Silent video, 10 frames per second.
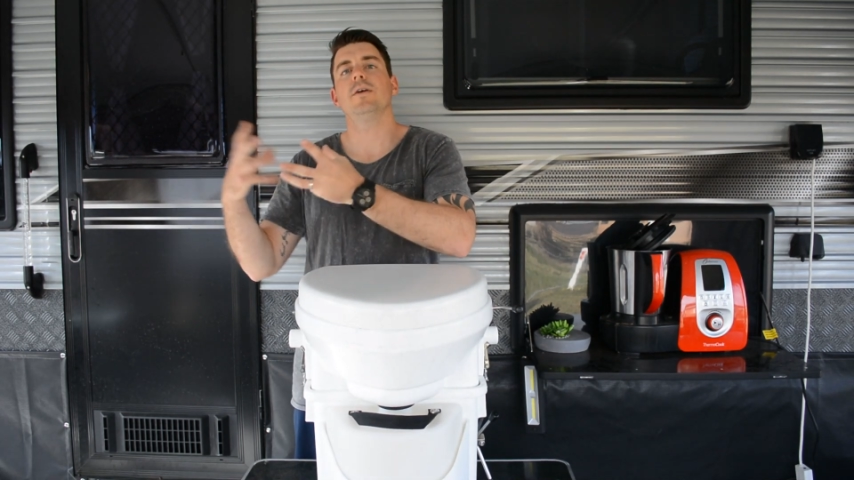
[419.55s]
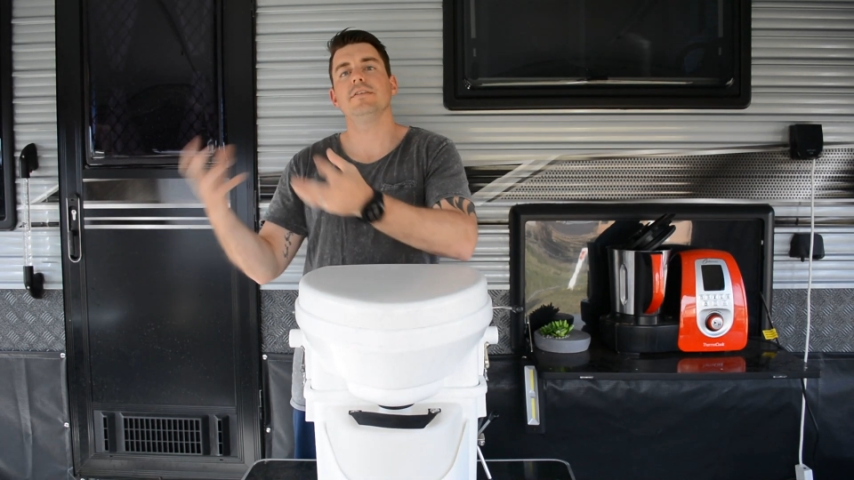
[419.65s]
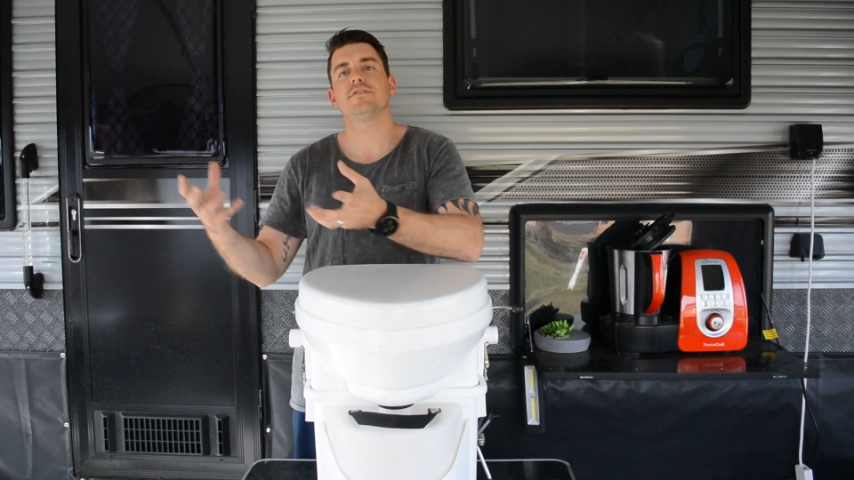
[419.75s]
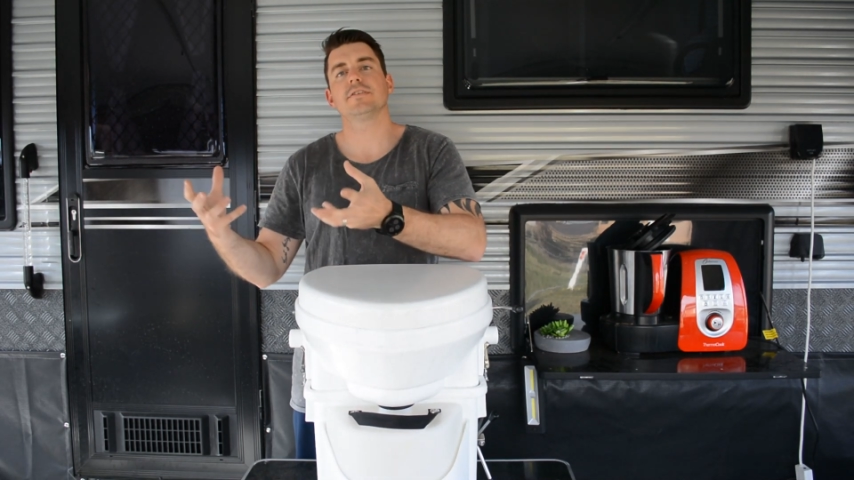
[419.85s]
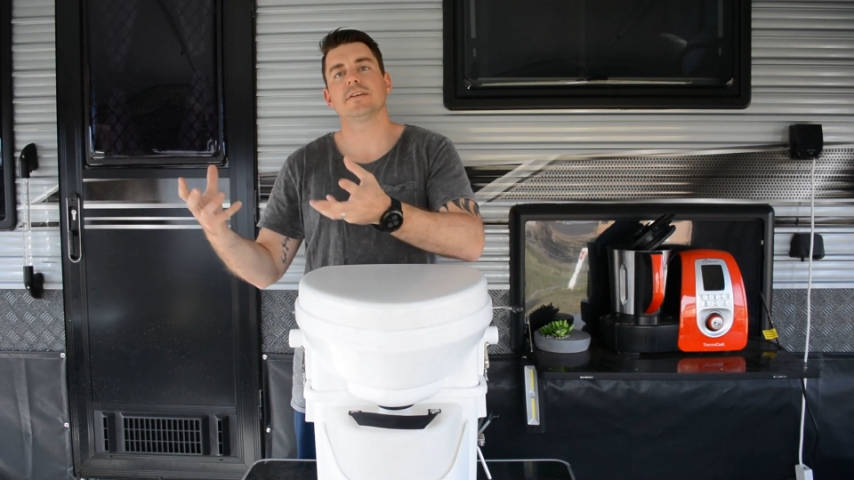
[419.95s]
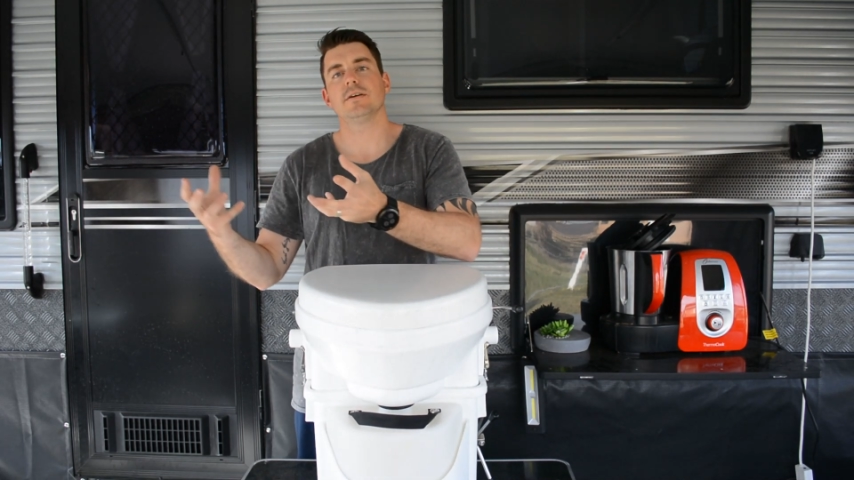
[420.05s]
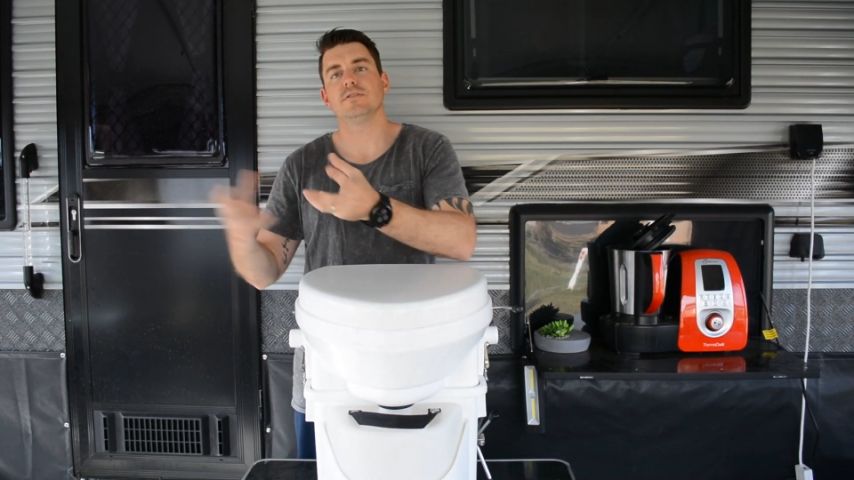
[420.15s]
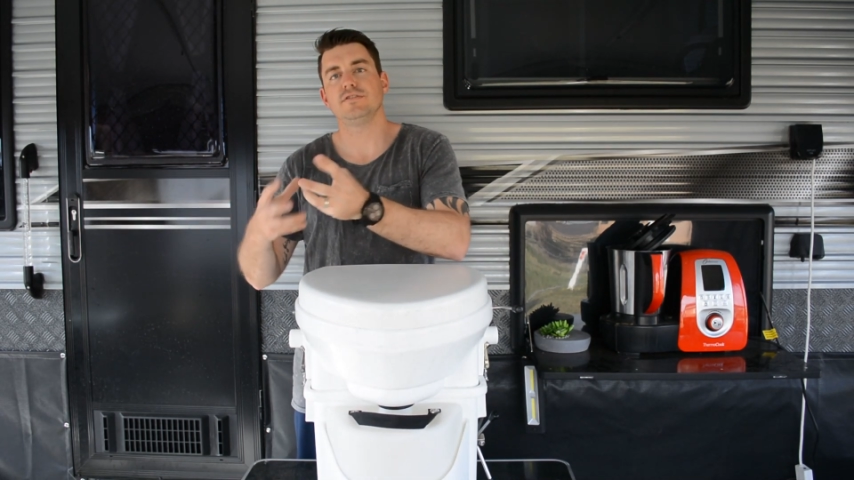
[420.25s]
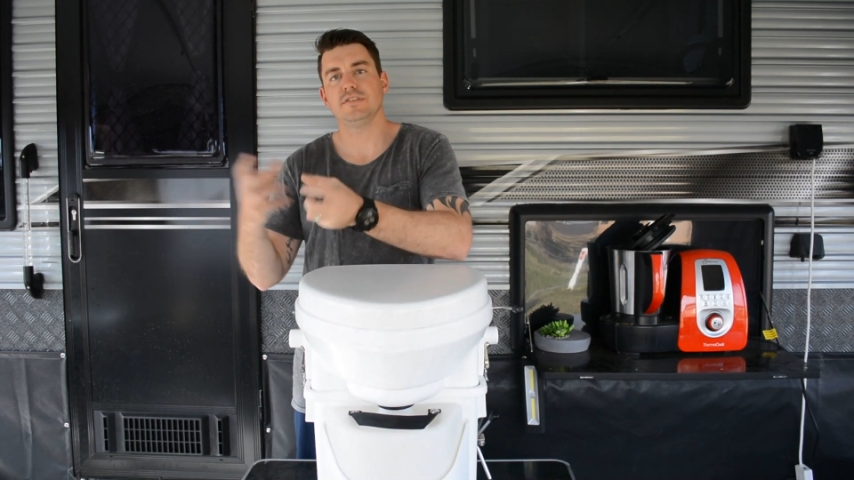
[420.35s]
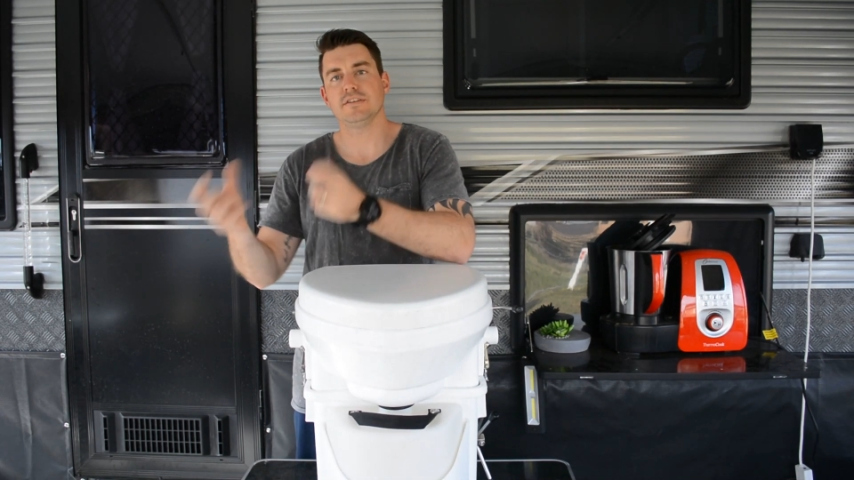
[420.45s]
wait for it to go
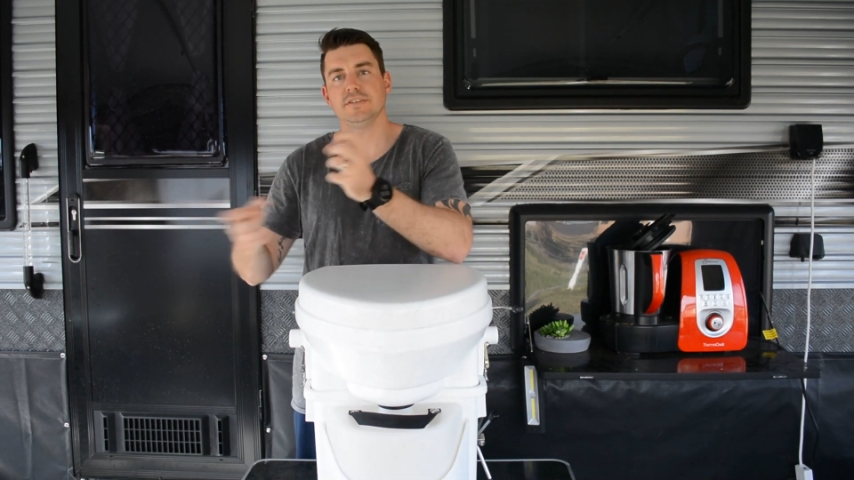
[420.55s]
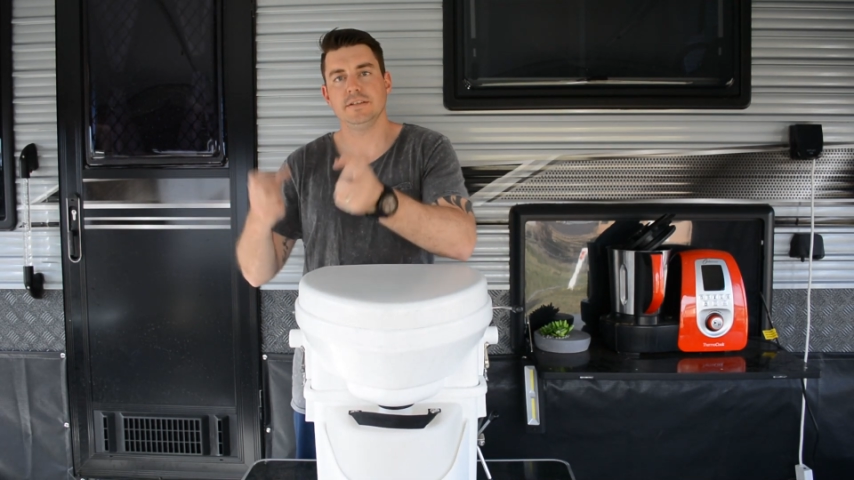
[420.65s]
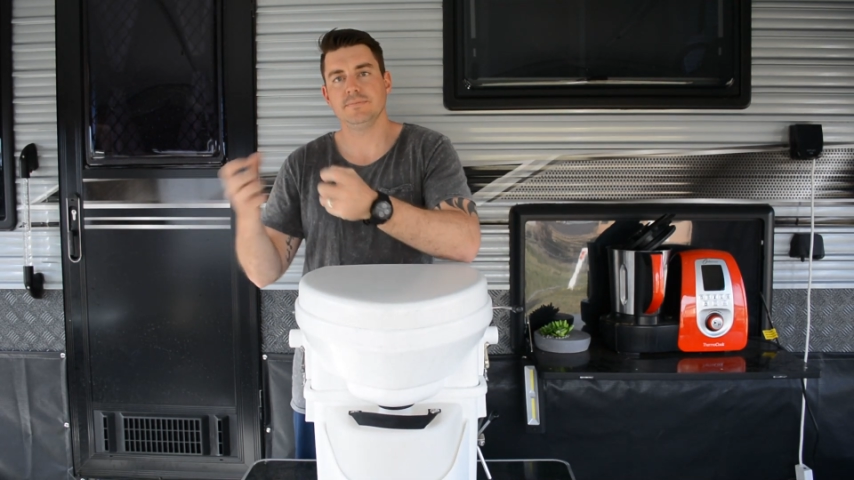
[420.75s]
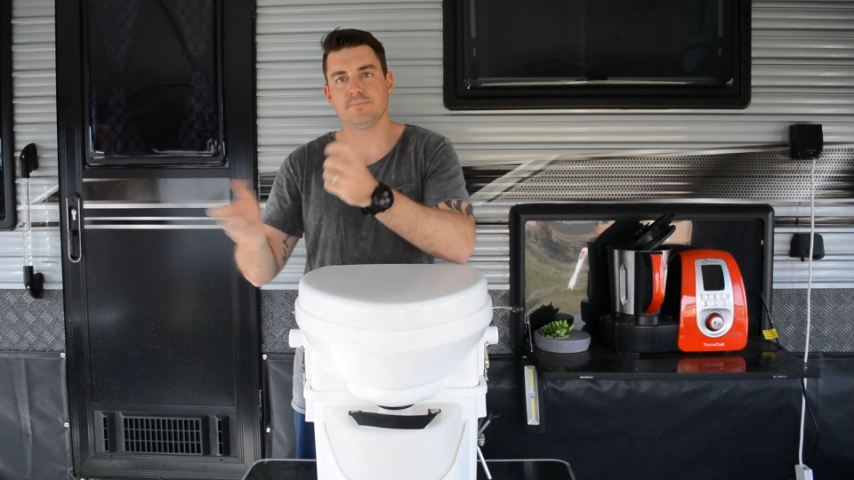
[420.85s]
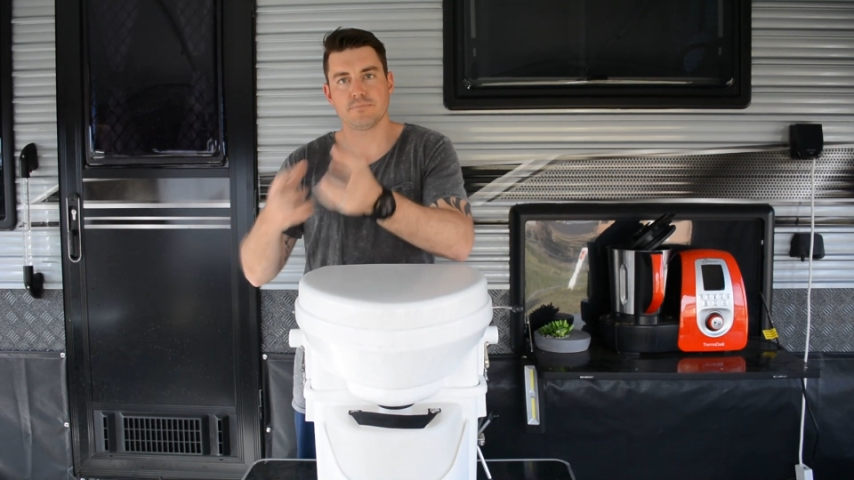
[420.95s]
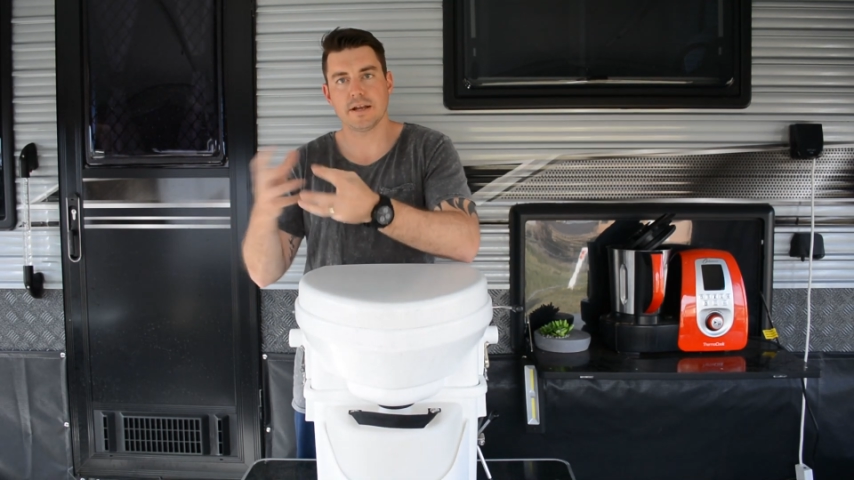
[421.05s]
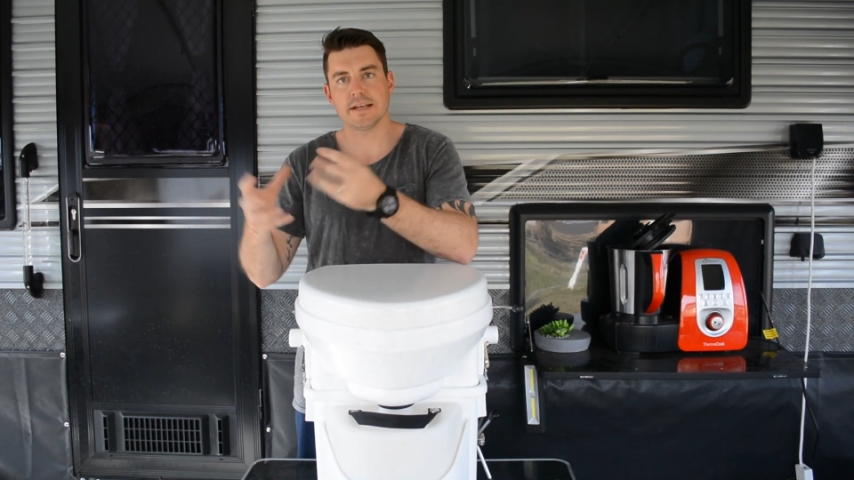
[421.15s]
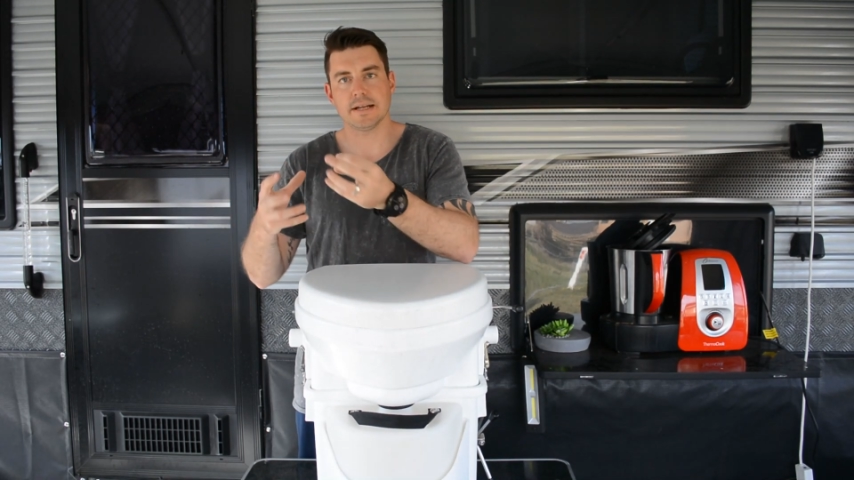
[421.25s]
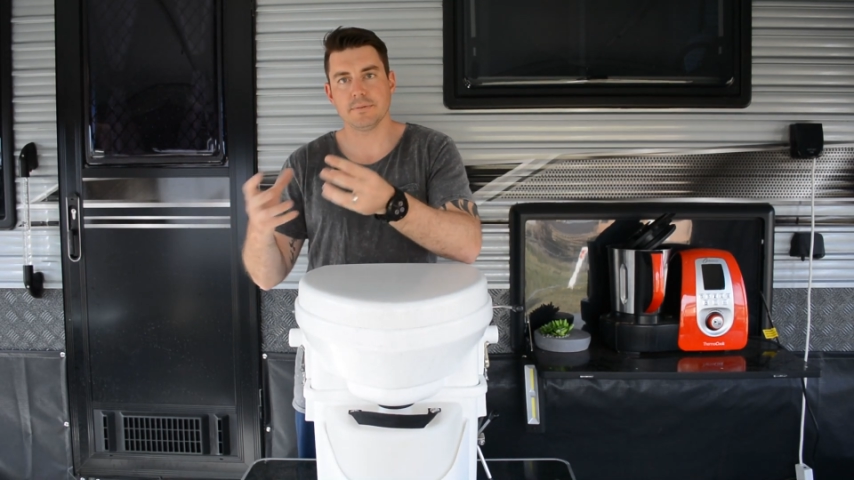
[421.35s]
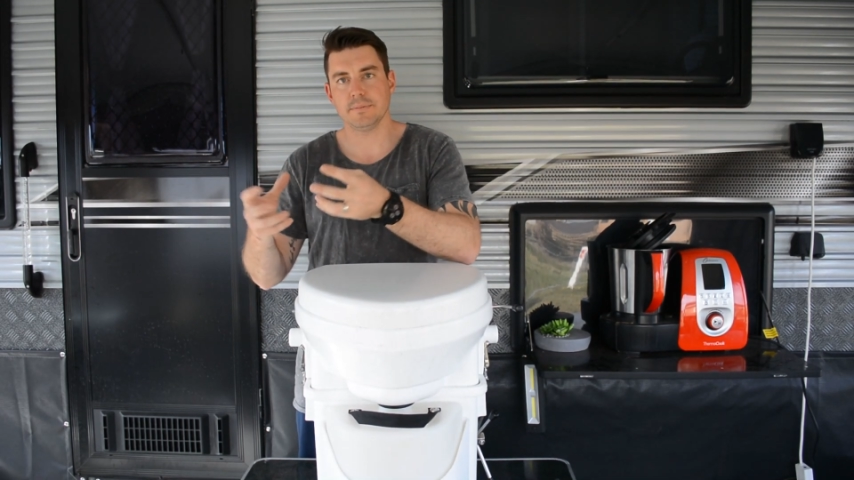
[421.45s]
all fluffy, break it up a